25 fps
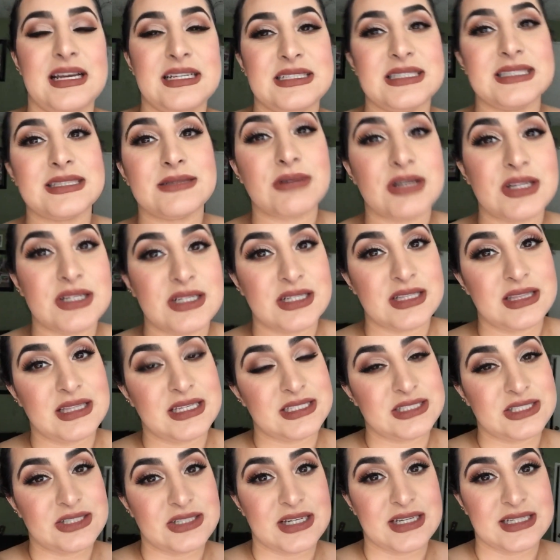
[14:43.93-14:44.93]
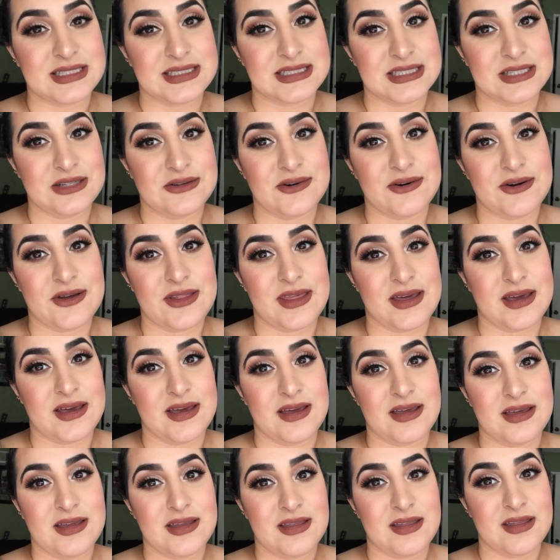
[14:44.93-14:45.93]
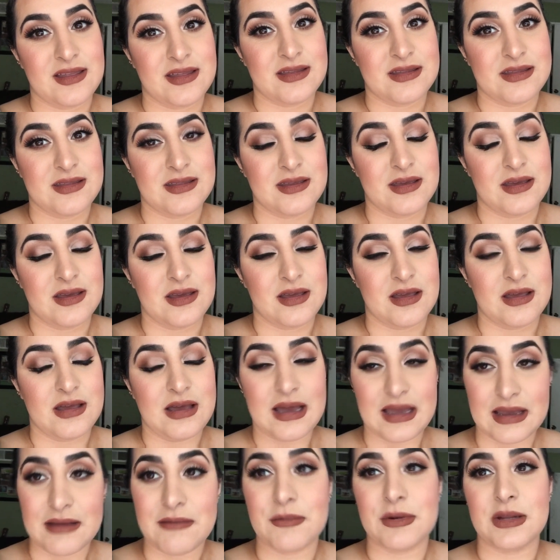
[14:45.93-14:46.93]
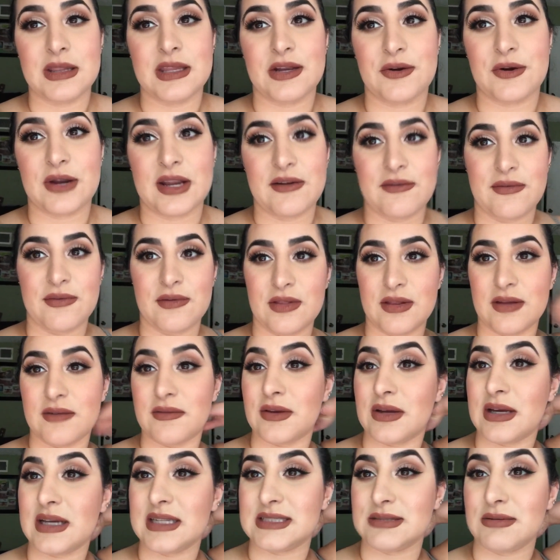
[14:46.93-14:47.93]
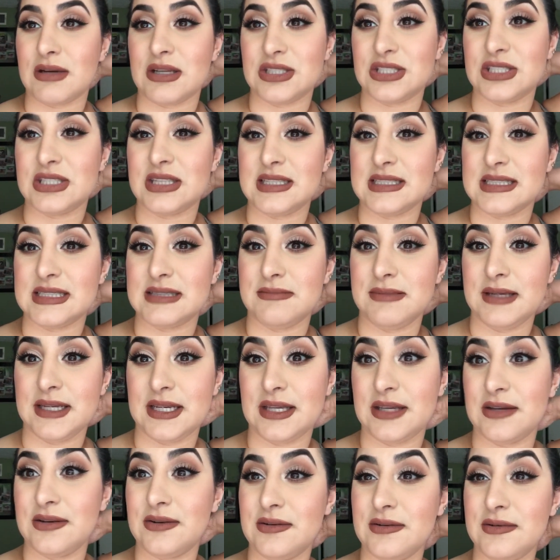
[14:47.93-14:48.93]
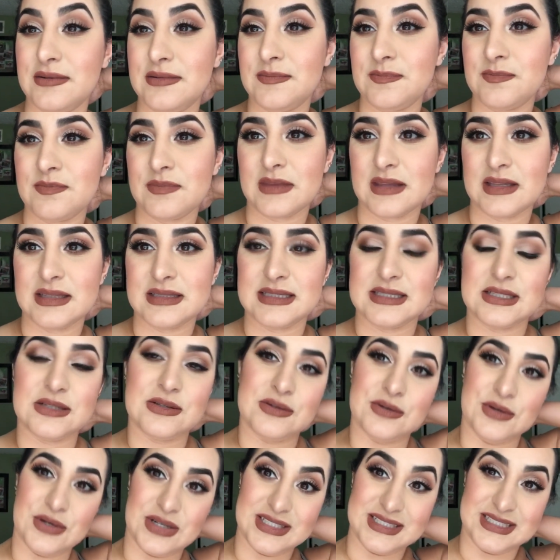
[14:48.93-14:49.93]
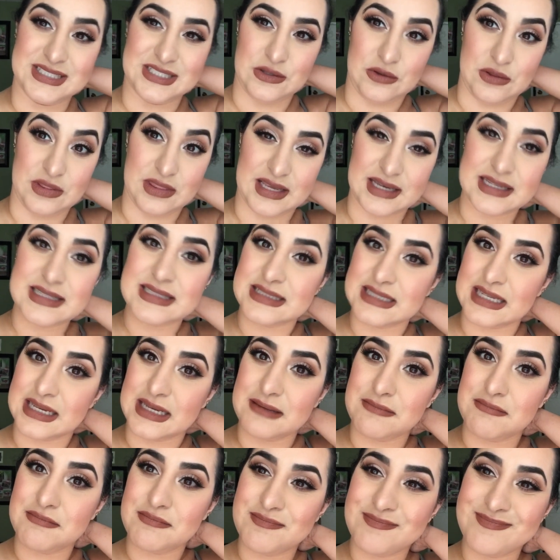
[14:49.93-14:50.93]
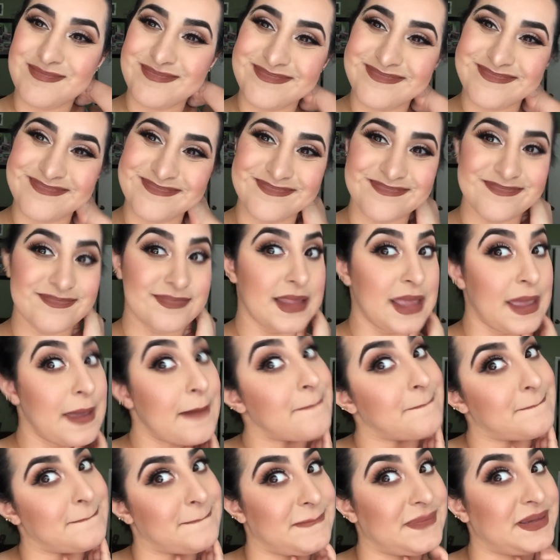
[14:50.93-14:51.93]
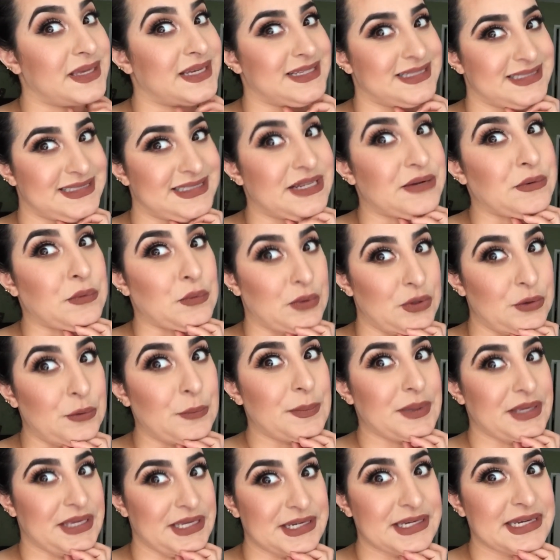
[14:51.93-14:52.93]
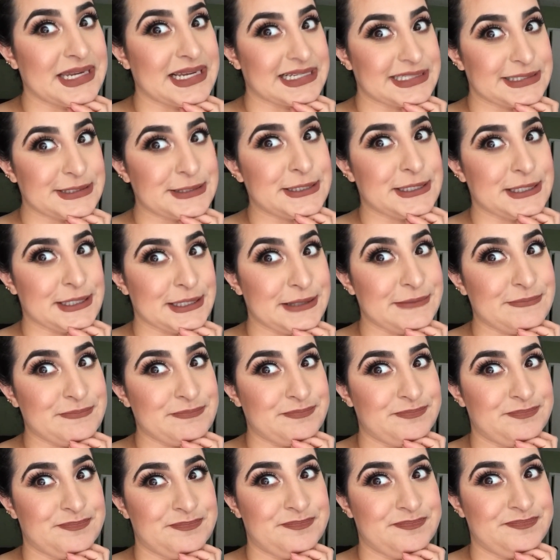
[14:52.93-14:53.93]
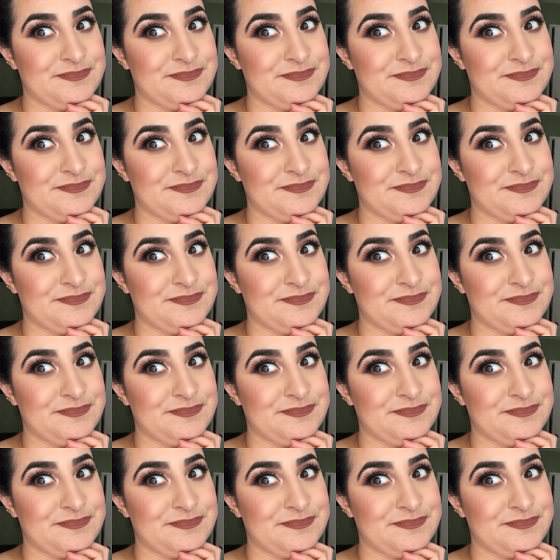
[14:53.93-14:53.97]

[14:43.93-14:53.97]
I just wanted to let you guys know that I am really grateful if you guys watched this video. So until next time, because there will be a next time.